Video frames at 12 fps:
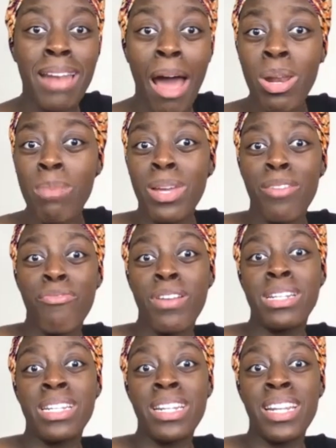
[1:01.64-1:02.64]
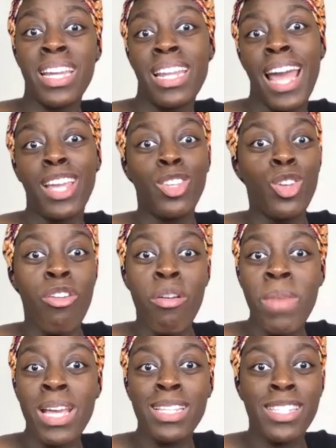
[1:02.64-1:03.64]
I want to be a friend in it. Like, you're
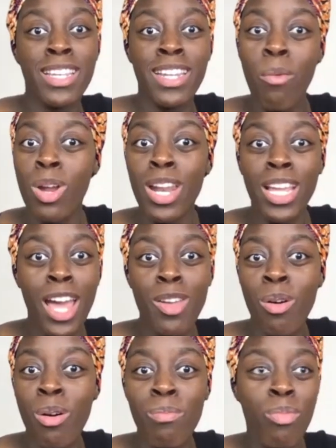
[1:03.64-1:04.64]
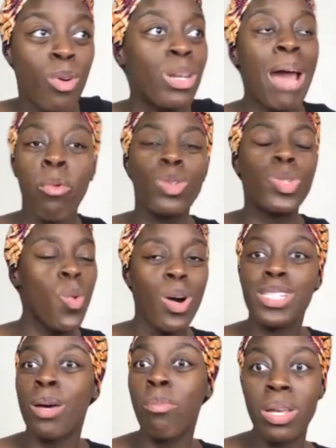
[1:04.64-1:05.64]
amazing. I want to get you on board. Like, we'll talk
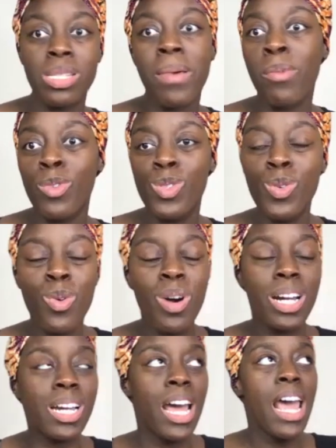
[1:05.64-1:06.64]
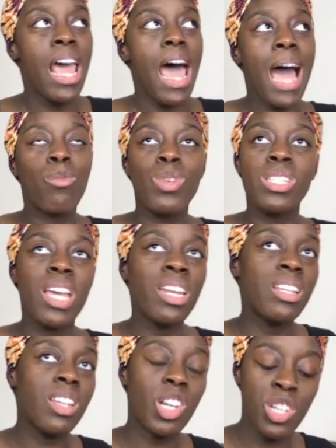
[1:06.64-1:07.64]
some way, somehow we'll talk. And we stayed
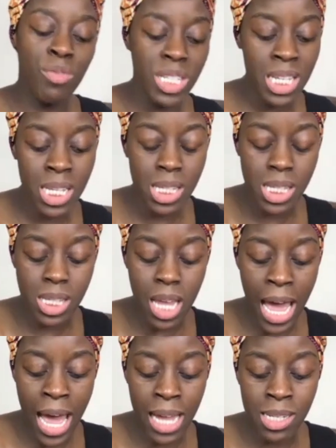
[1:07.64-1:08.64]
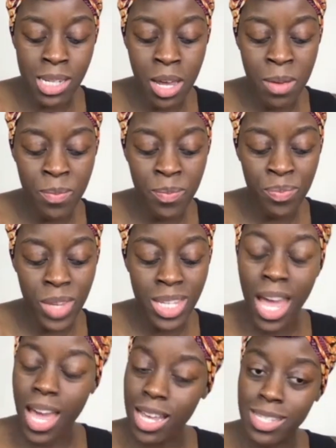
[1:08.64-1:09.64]
in touch ever since. And so
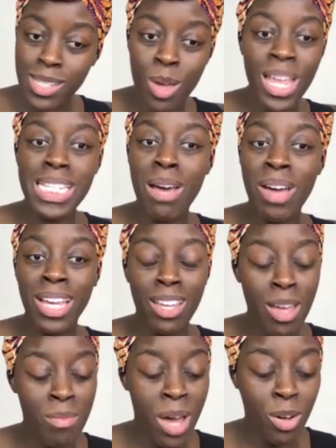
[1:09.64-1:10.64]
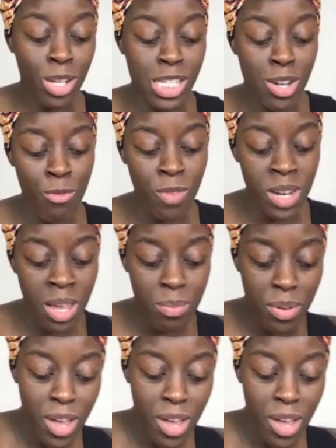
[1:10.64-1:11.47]
that's how I got to know Philip.